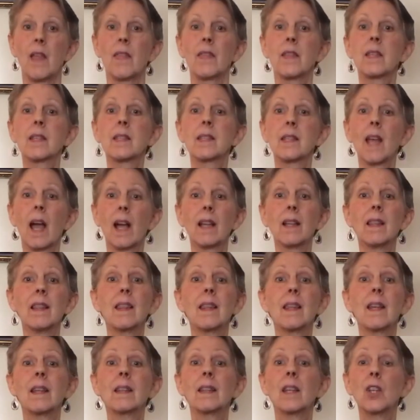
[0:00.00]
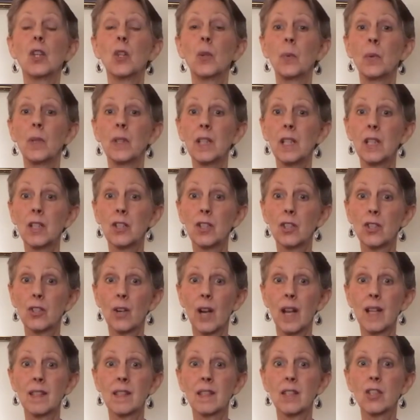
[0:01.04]
The second thing that you will need to
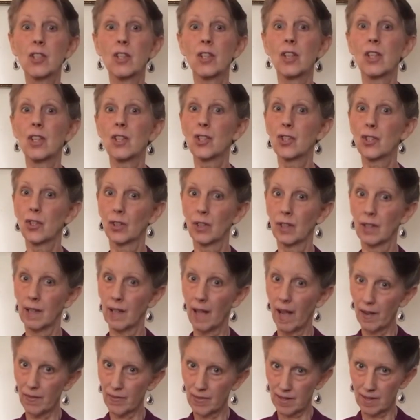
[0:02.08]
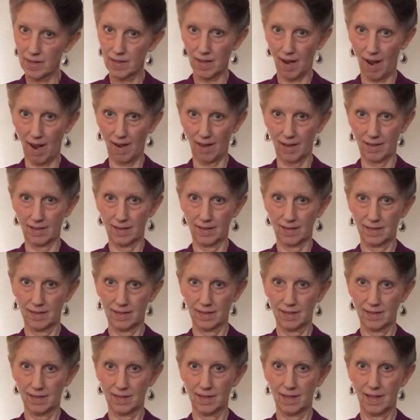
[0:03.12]
transition is your lifestyle.
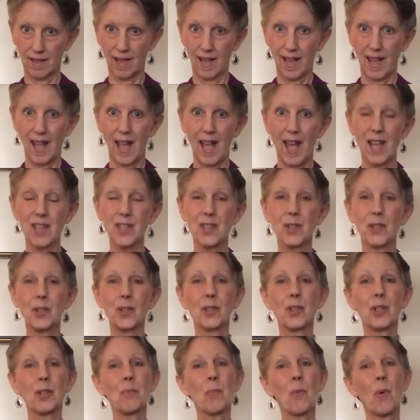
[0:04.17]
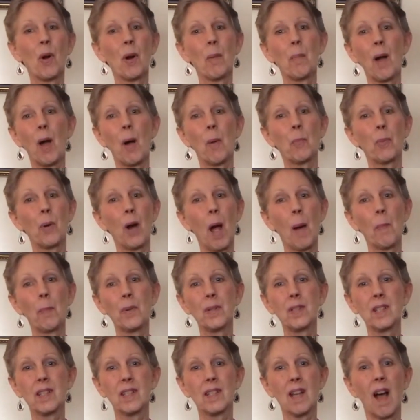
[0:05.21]
As you learn more about
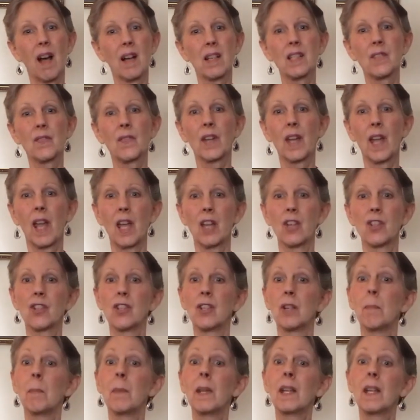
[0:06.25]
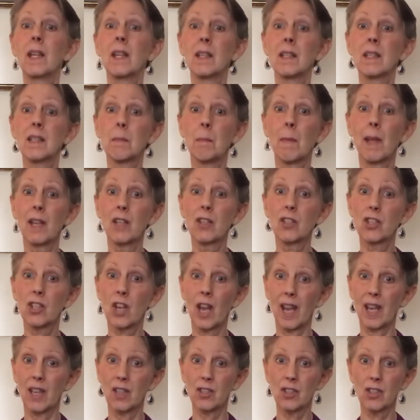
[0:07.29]
proper detoxification and begin to make
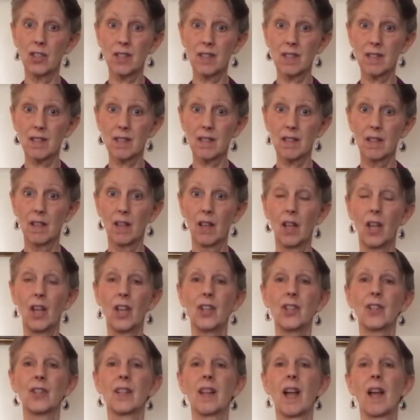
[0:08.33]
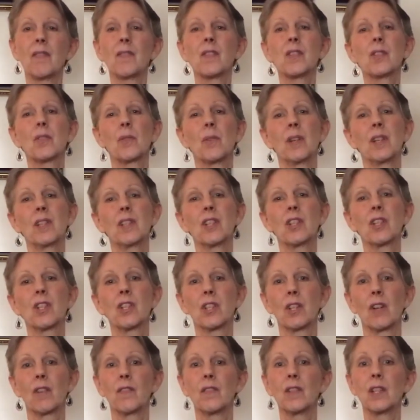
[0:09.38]
changes, your life is going to
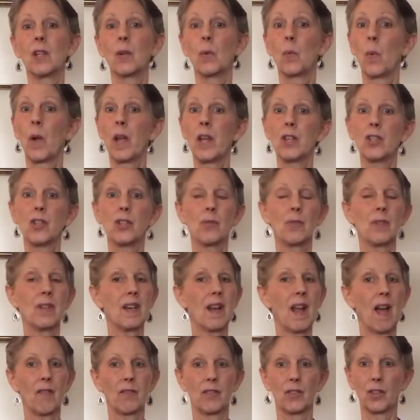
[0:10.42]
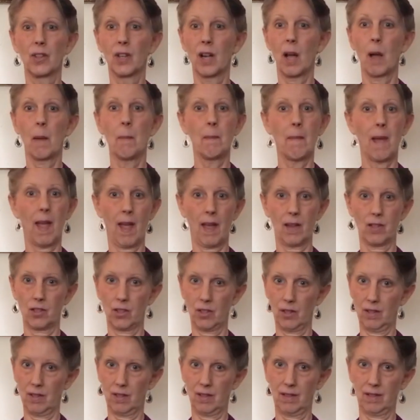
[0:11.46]
shift in ways you never
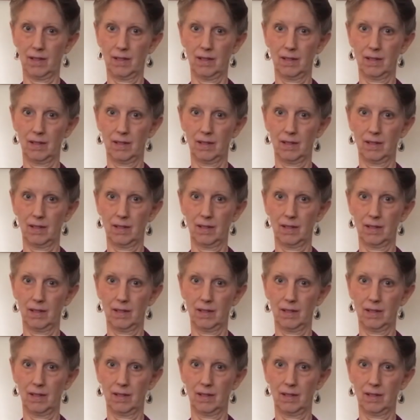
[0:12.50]
imagined.